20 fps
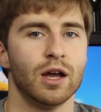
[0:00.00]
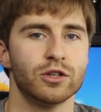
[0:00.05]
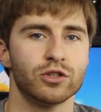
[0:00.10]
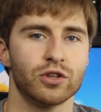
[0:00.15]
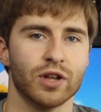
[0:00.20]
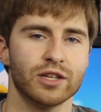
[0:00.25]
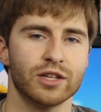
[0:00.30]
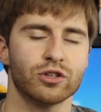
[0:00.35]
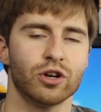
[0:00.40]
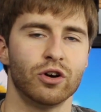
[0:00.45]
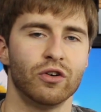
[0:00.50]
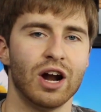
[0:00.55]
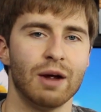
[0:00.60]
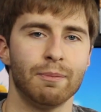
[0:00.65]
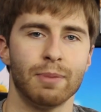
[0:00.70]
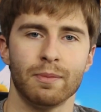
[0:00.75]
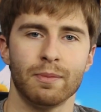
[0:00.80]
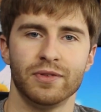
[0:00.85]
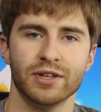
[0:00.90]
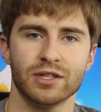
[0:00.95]
So that's going to
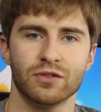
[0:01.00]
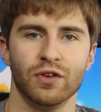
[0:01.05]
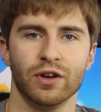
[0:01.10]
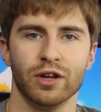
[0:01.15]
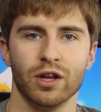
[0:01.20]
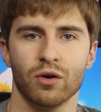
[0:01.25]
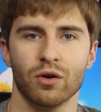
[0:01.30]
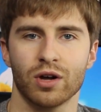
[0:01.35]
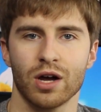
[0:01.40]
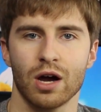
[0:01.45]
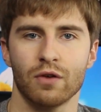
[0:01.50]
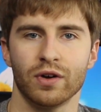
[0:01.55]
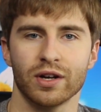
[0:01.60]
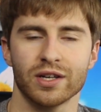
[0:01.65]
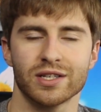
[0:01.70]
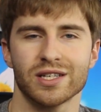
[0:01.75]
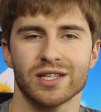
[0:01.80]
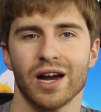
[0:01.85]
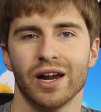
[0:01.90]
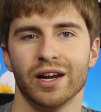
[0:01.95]
wrap up this video
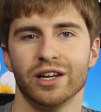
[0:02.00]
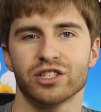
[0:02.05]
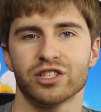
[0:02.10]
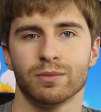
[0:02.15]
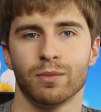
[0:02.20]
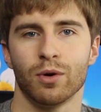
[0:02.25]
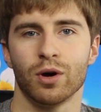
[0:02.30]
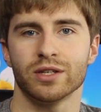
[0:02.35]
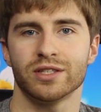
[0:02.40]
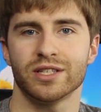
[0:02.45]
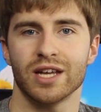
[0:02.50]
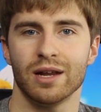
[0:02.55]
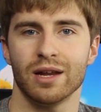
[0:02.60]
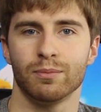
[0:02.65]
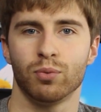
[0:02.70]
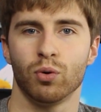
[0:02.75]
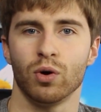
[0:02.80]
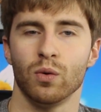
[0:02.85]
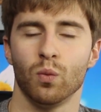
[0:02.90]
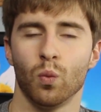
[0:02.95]
covering CyanogenMod
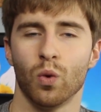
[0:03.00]
ten point